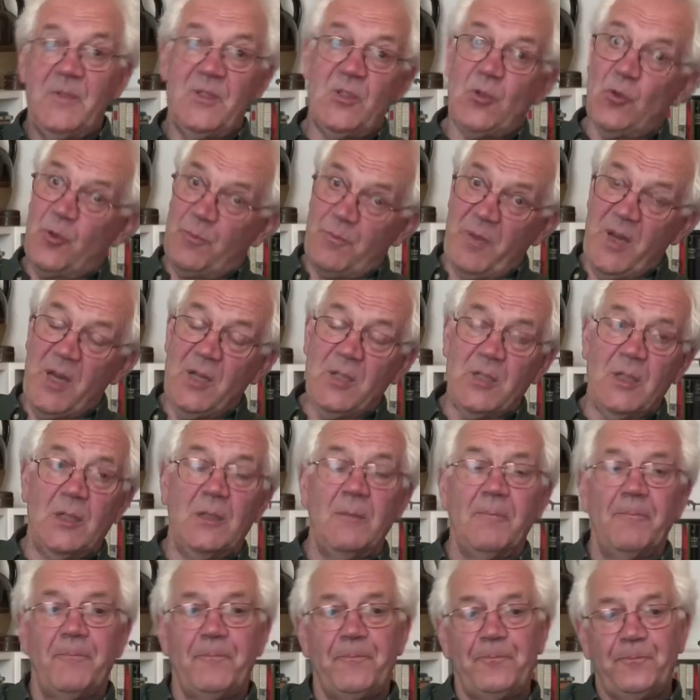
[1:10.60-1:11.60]
to the painting,
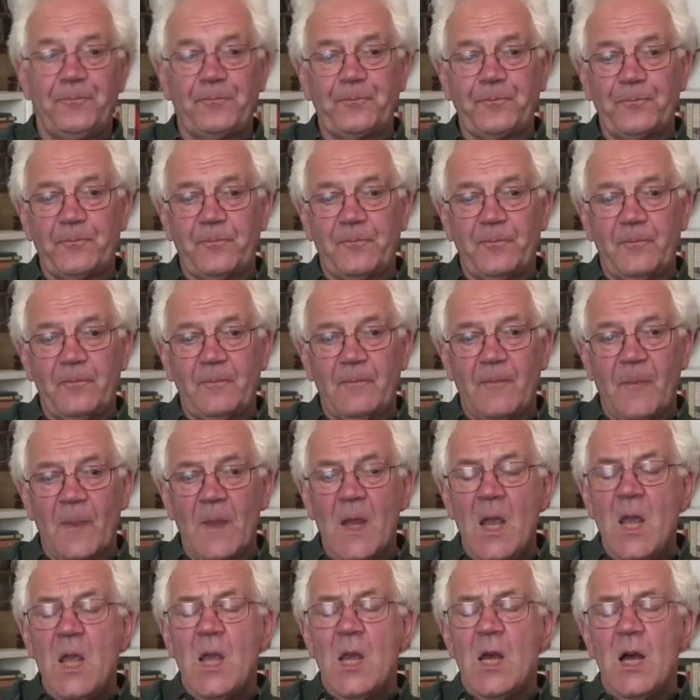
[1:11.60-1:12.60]

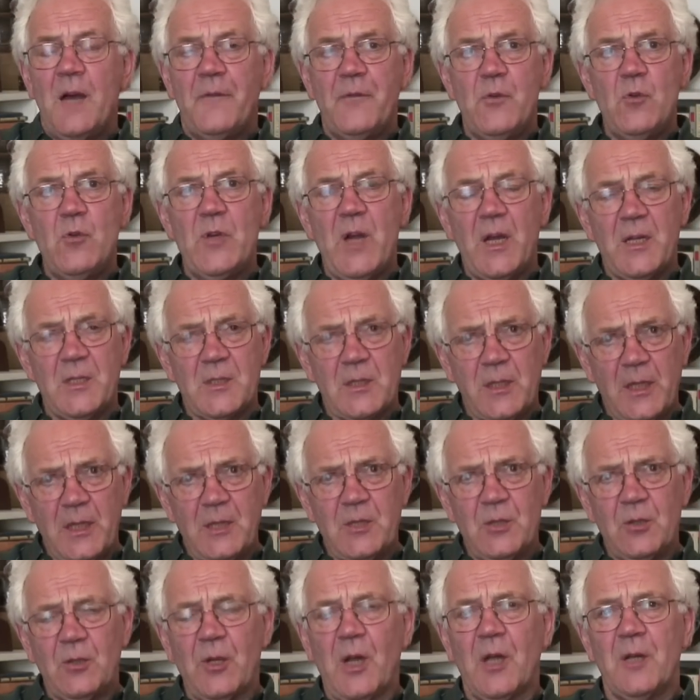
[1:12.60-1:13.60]
a few nights
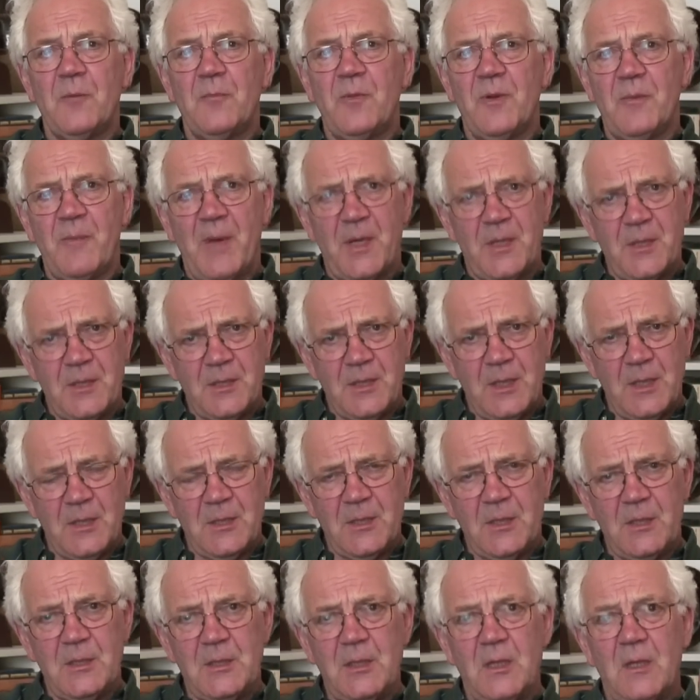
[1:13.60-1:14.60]
later,
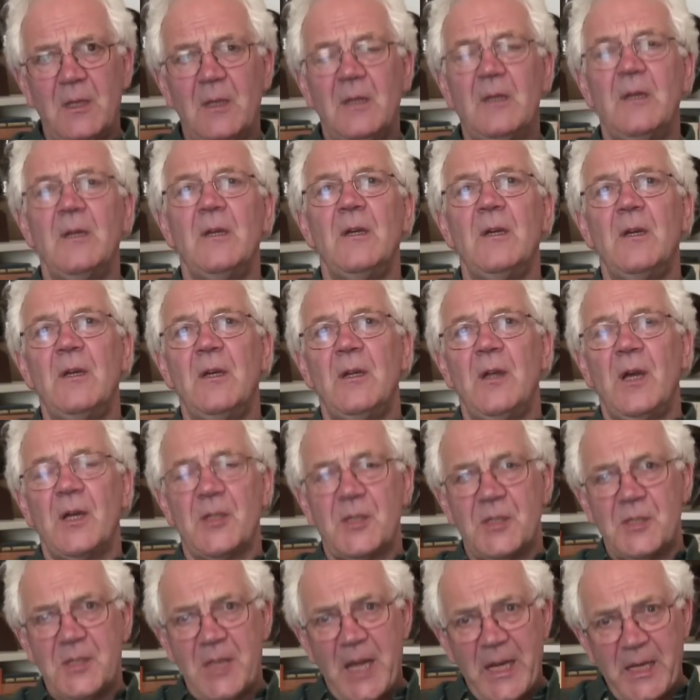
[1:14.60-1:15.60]
unpremeditated, a
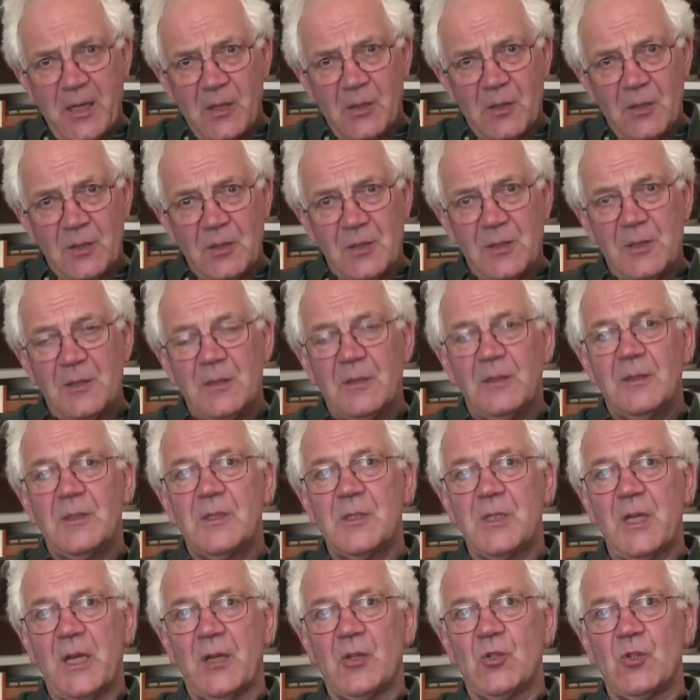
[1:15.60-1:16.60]
second
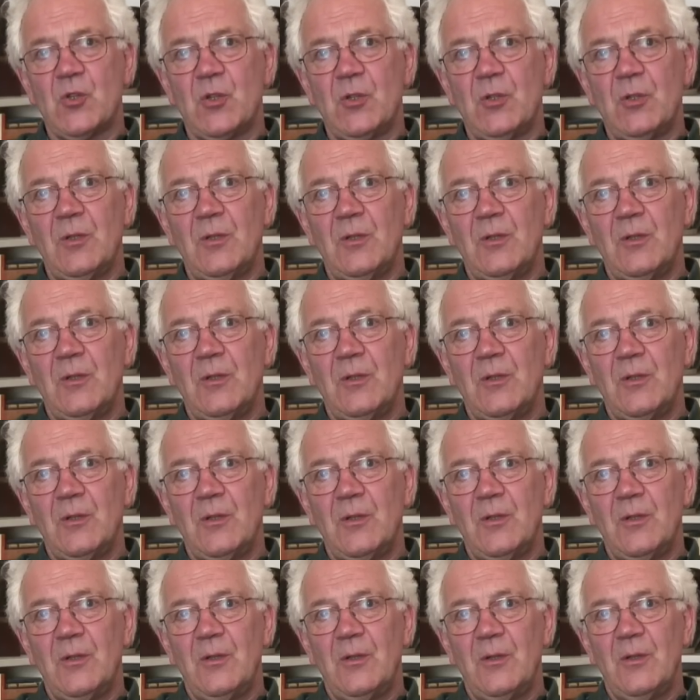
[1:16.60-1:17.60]
section,
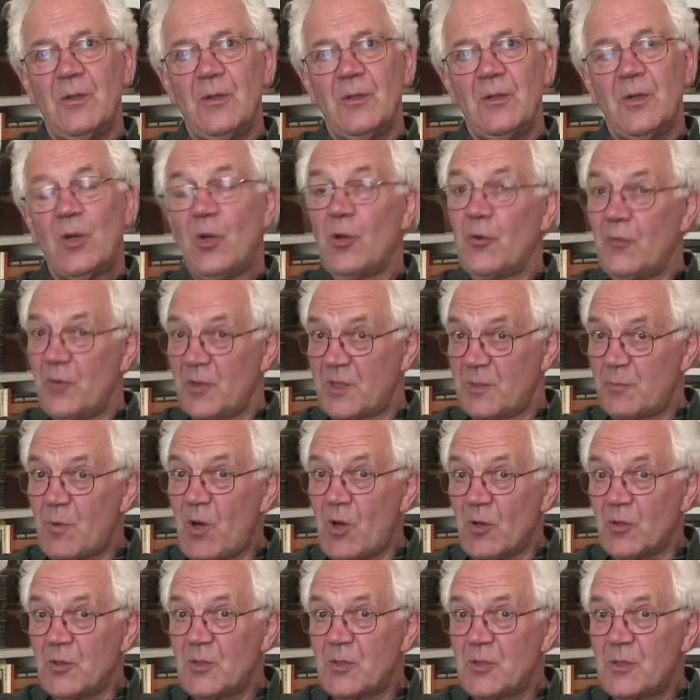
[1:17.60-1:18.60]
her
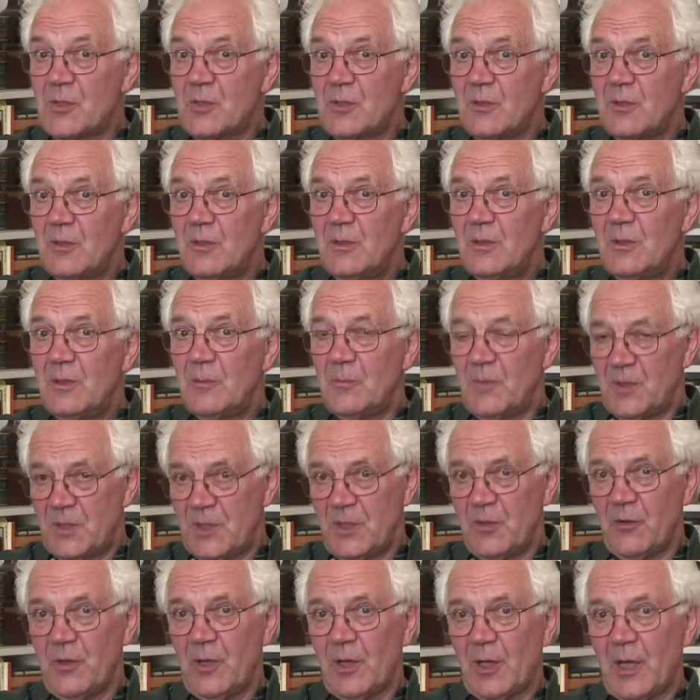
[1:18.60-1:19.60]
response,
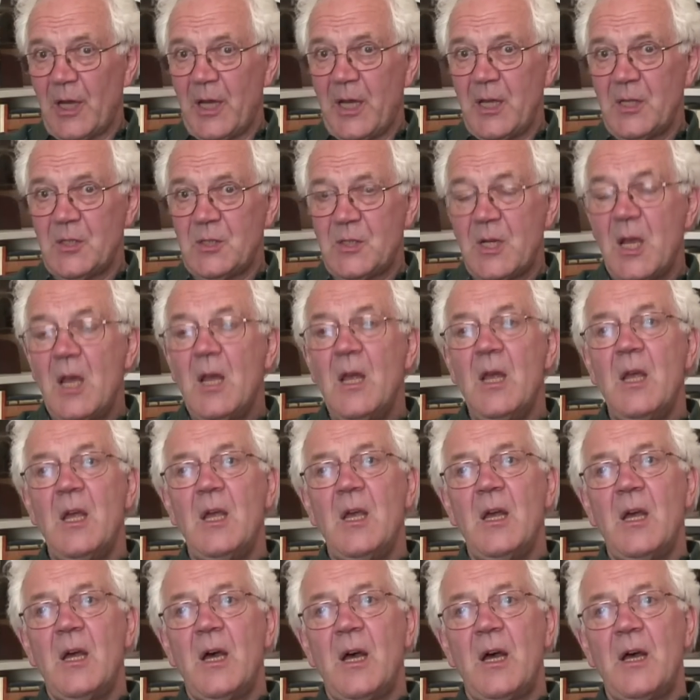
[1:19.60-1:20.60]
materialized,
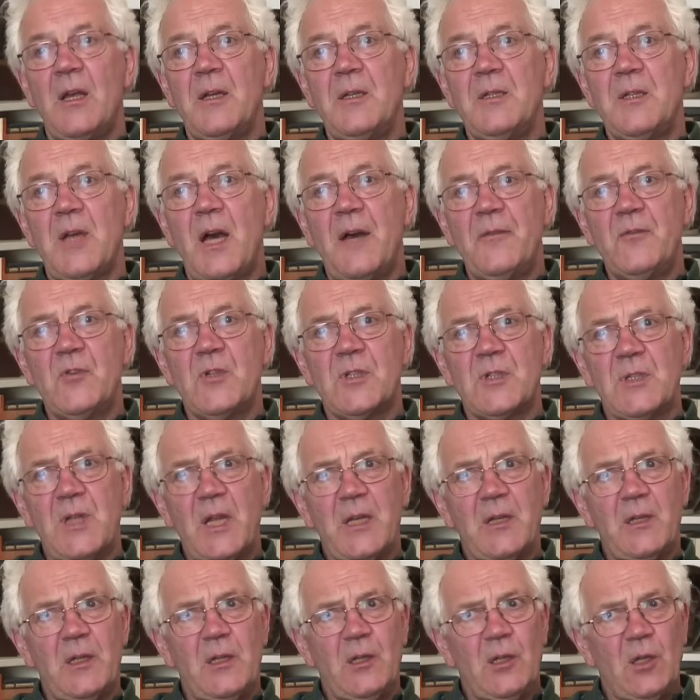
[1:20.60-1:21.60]
and after a
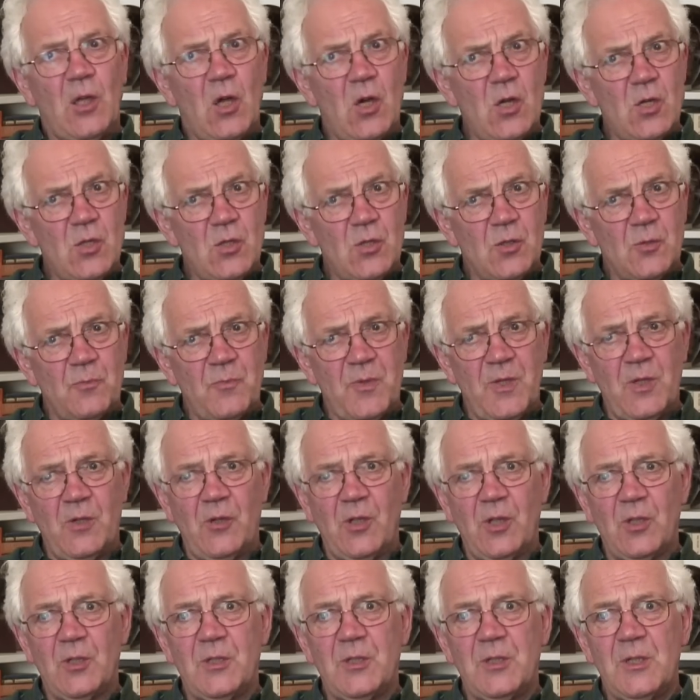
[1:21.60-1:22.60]
slightly longer
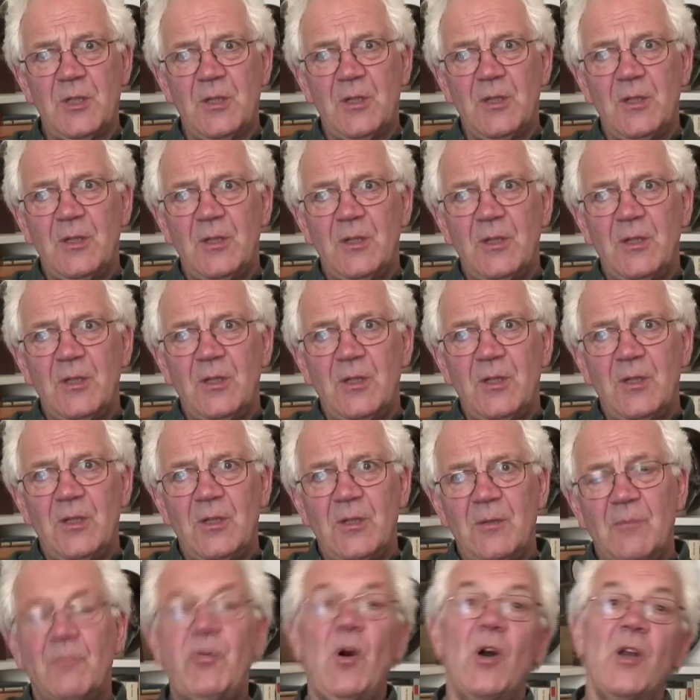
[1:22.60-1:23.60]
period,
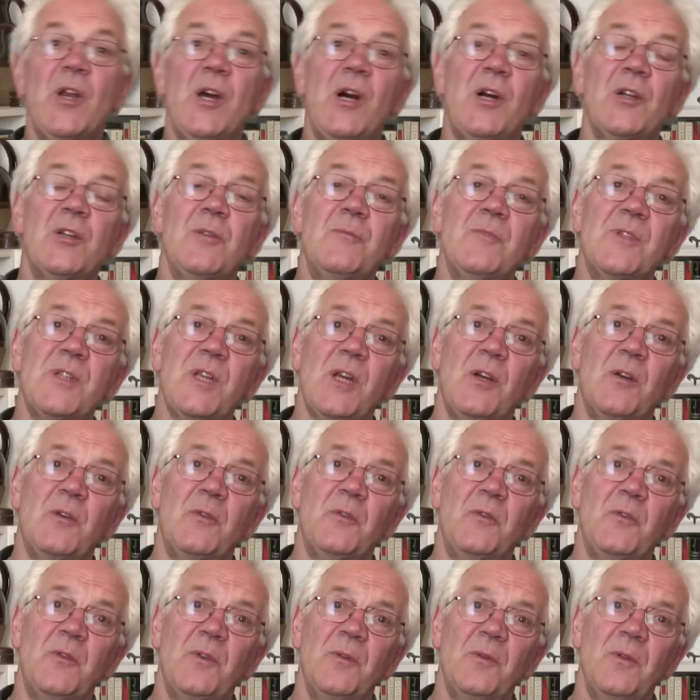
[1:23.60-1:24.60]
Bonnard
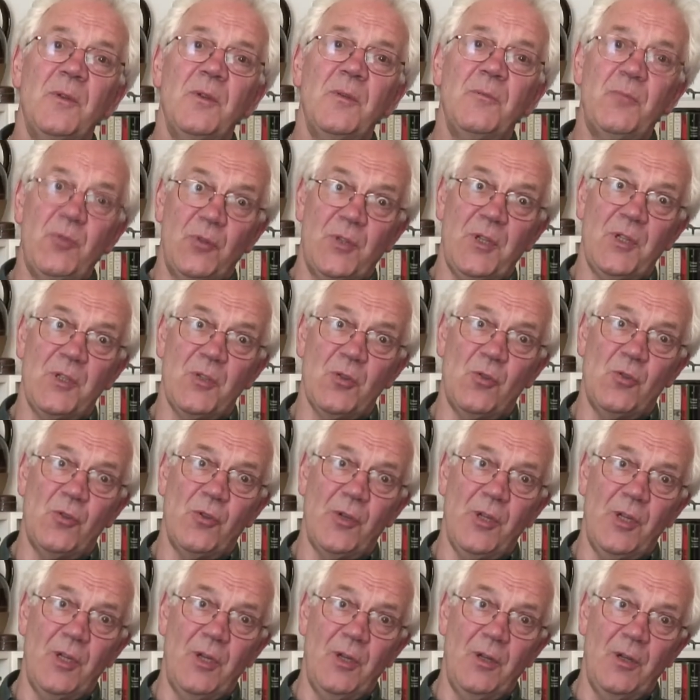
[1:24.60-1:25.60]
himself put his
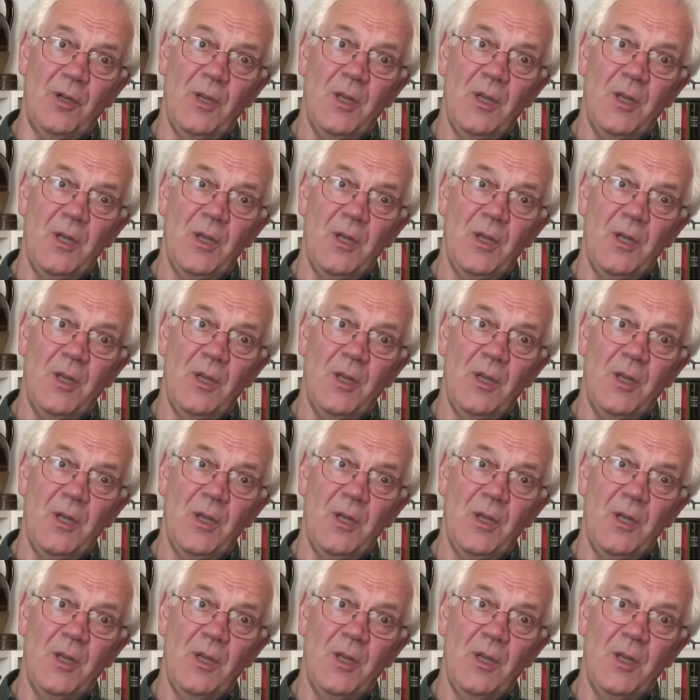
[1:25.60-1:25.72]
oar in.